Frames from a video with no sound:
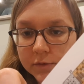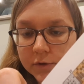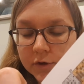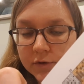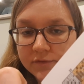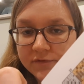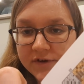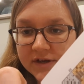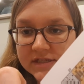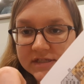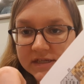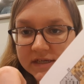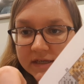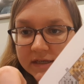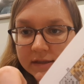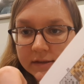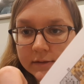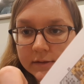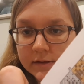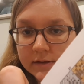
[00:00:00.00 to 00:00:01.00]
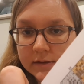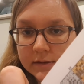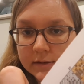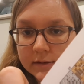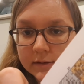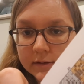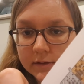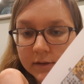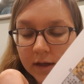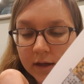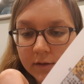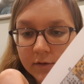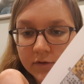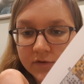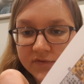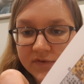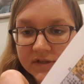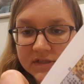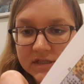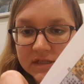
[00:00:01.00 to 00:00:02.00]
Confetti. Yeah,
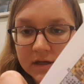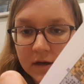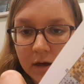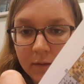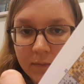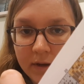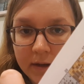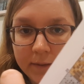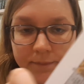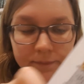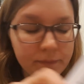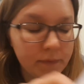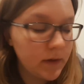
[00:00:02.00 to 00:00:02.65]
confetti nightmare.